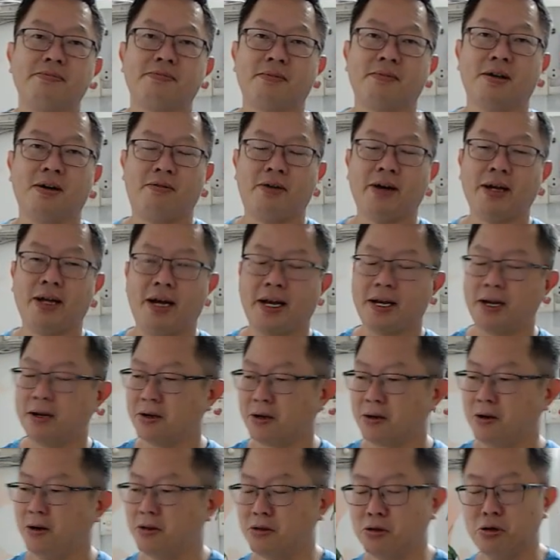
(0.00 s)
Alright, I cannot
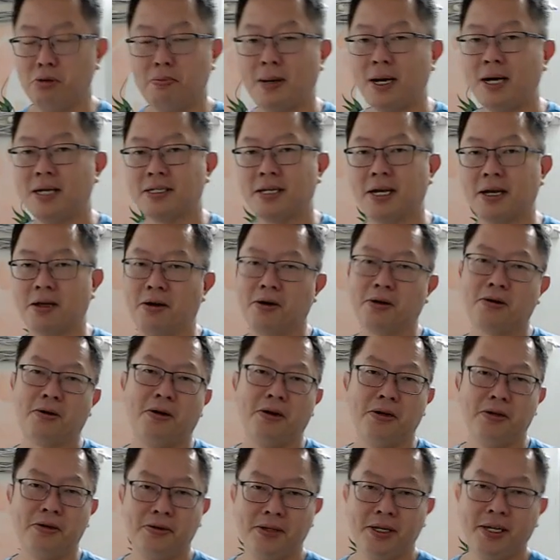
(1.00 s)
call 2 parts, I cannot
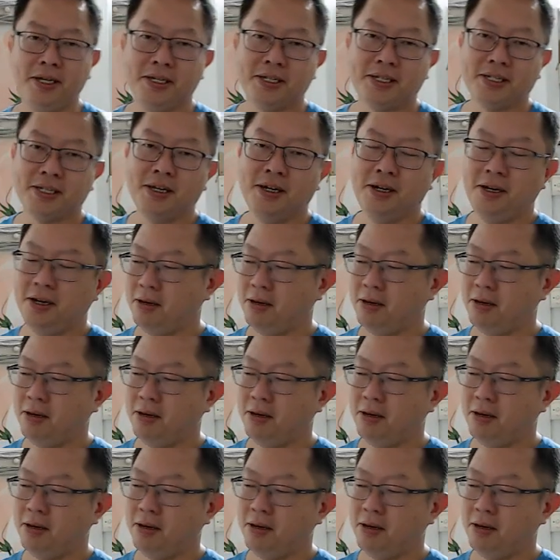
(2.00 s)
call units,